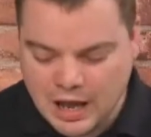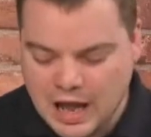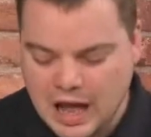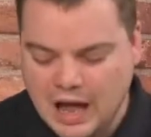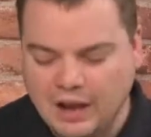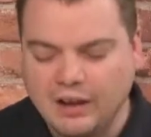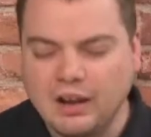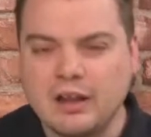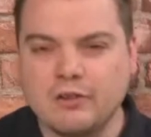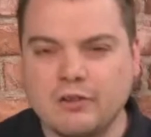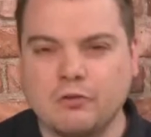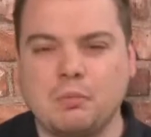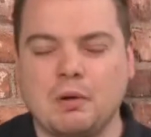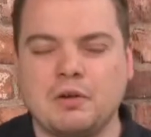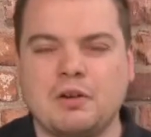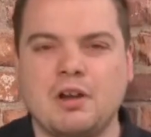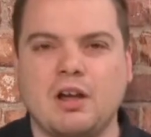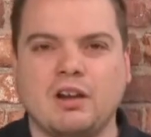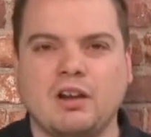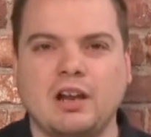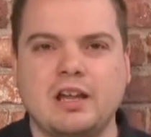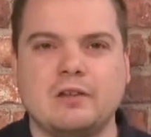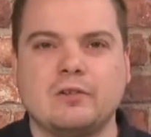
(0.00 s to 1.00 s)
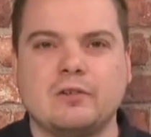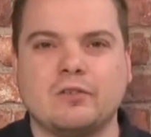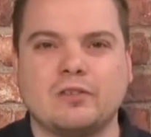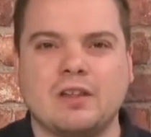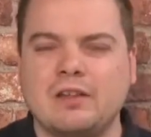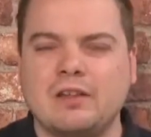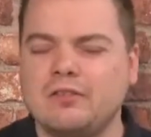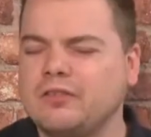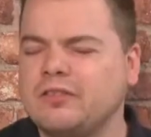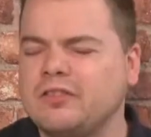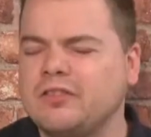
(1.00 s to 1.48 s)
And last but not least,
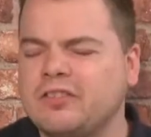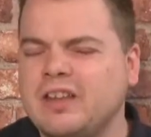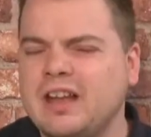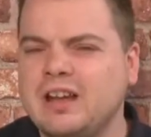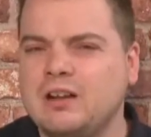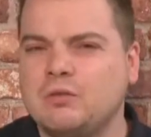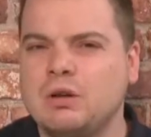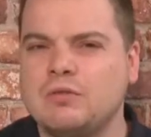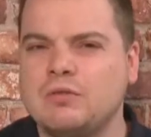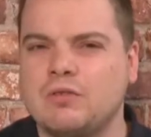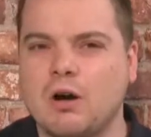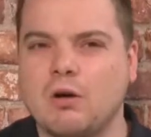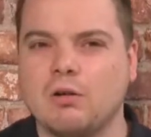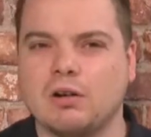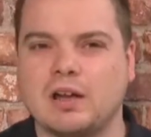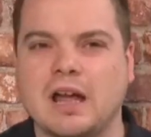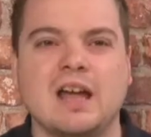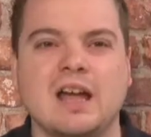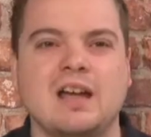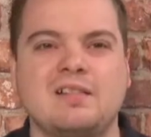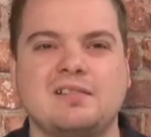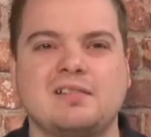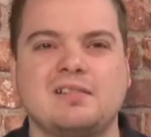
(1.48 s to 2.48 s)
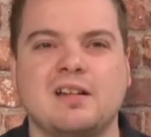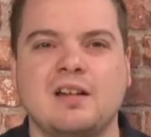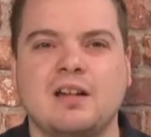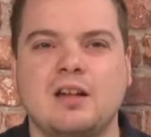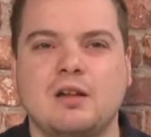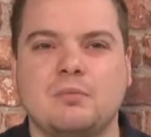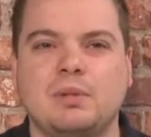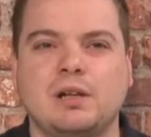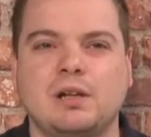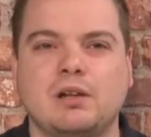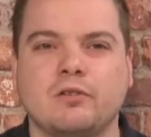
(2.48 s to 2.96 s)
let's stick with O gauge,
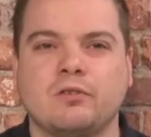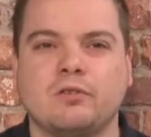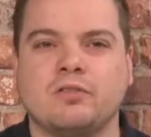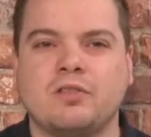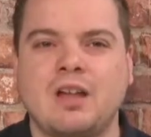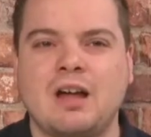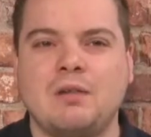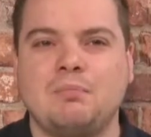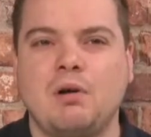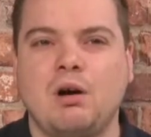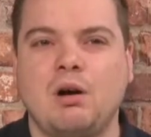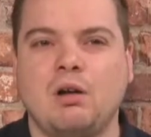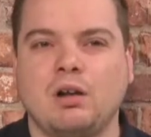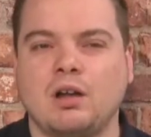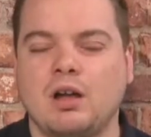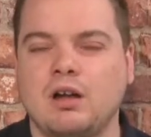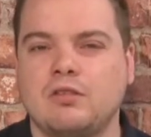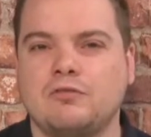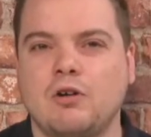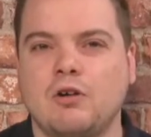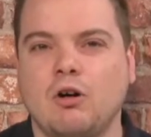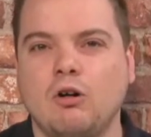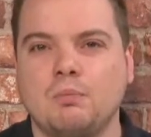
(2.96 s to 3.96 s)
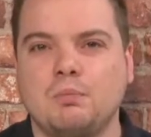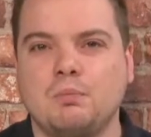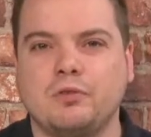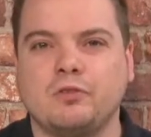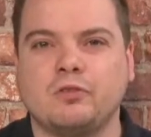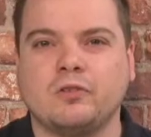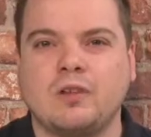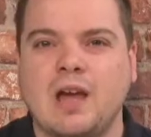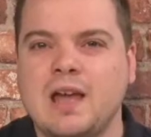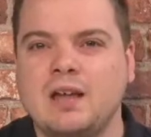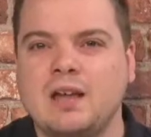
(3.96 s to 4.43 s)
because Dapol have
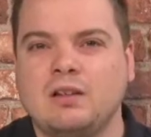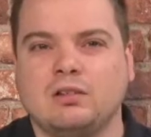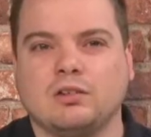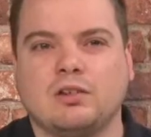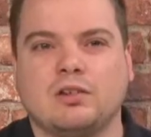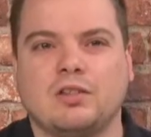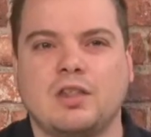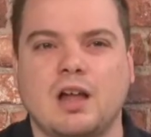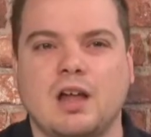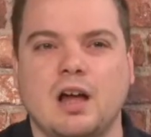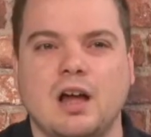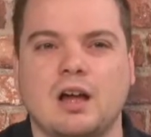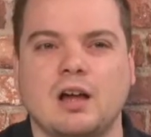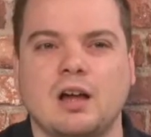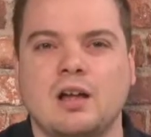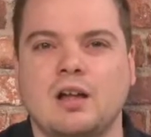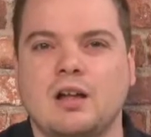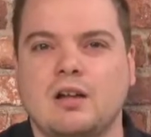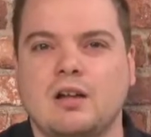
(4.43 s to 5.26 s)
upscaled their